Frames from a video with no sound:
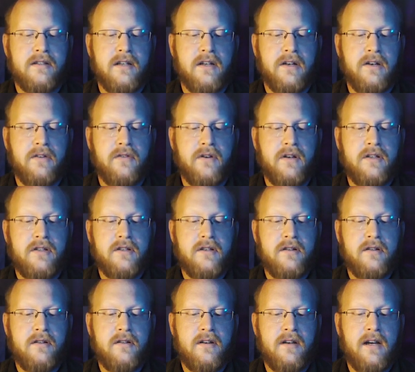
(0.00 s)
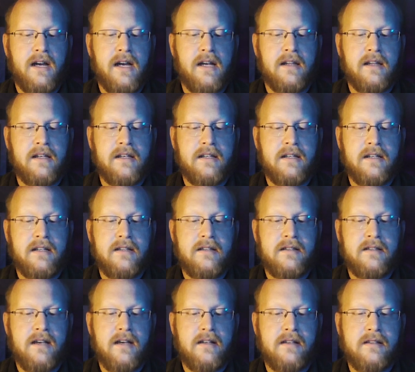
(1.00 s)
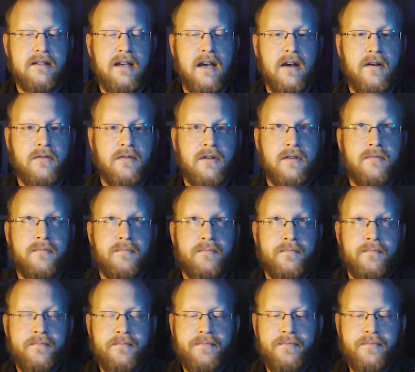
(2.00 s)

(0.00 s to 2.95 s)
Legendary creature, alien insect scout.